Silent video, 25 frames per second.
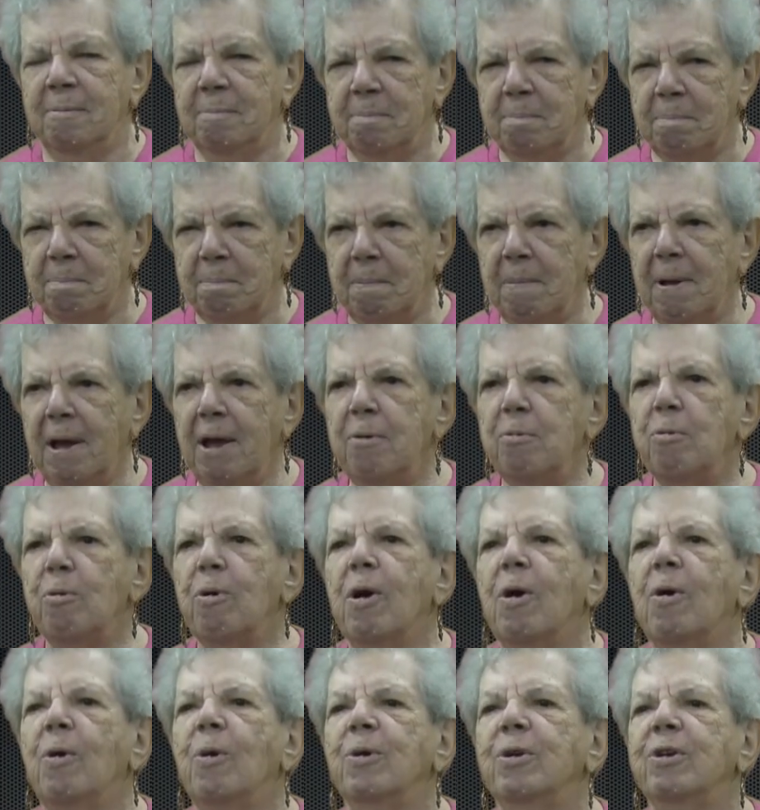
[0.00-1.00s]
My
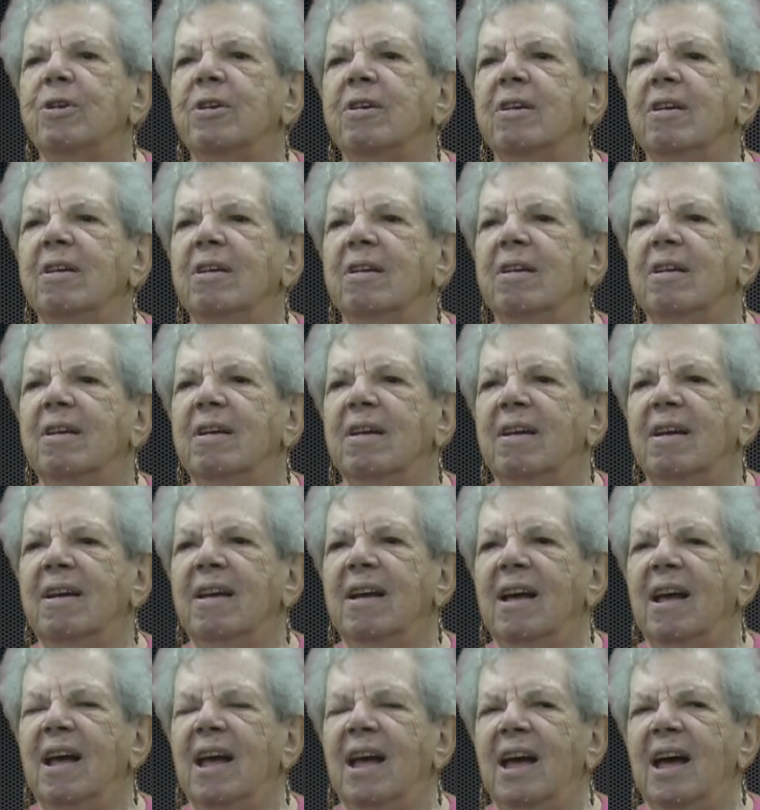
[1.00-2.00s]
route.
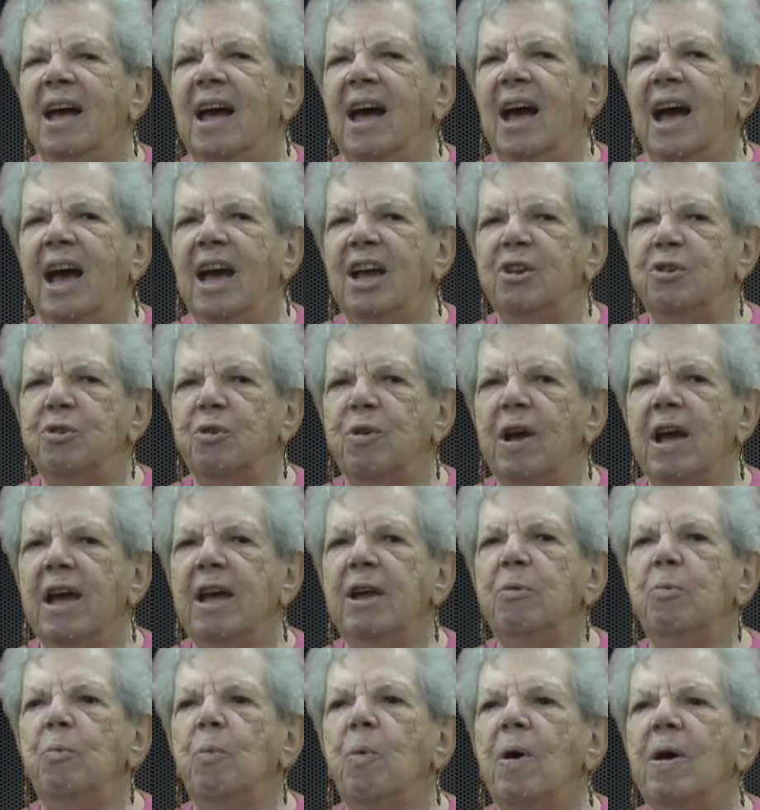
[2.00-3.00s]
I
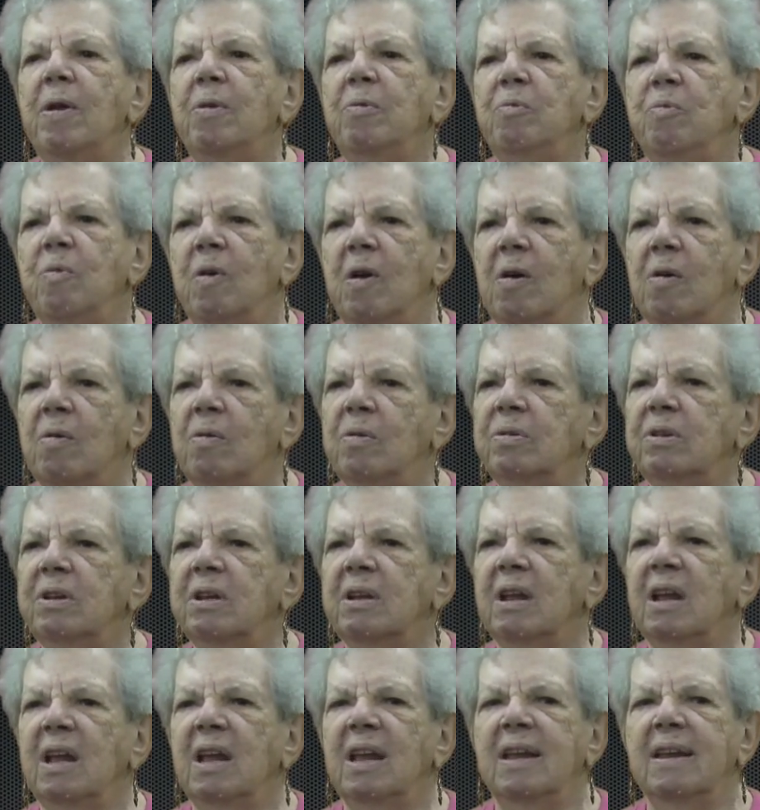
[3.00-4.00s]
tried one route
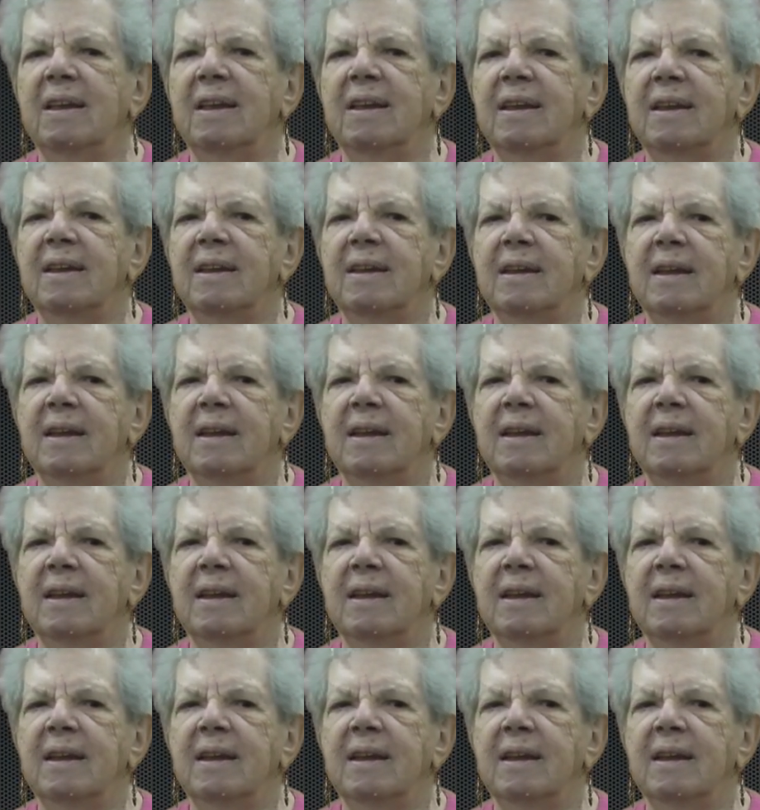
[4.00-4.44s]
and